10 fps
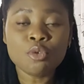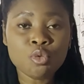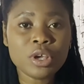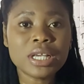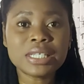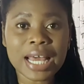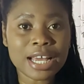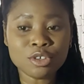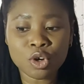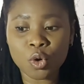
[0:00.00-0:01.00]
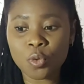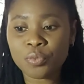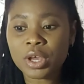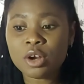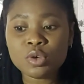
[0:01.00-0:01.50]
Read and
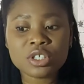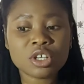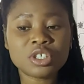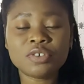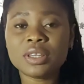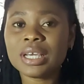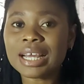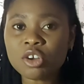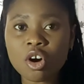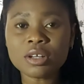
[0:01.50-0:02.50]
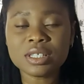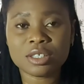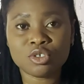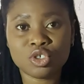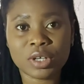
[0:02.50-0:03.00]
know. Research everything and
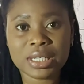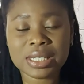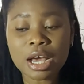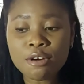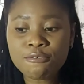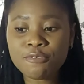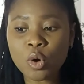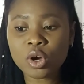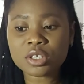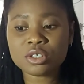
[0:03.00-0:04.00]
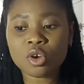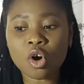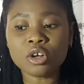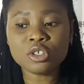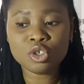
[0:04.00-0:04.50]
concentrate. Focus
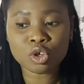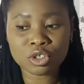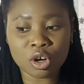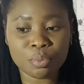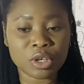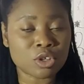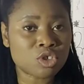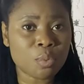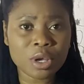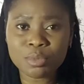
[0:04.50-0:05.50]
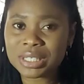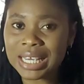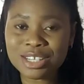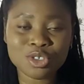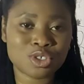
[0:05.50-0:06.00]
on your topic. Your topic
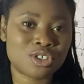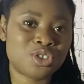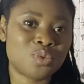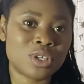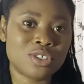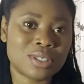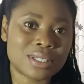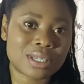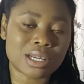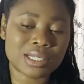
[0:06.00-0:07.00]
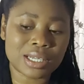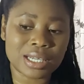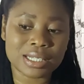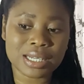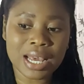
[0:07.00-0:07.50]
must interest you when you're discussing
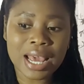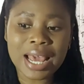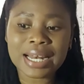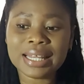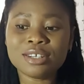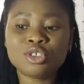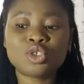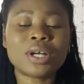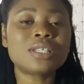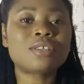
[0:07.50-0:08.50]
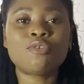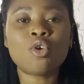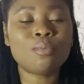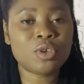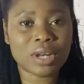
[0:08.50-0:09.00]
it. Then
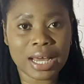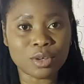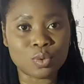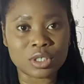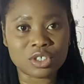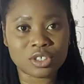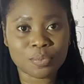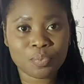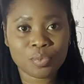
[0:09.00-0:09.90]
transform your language.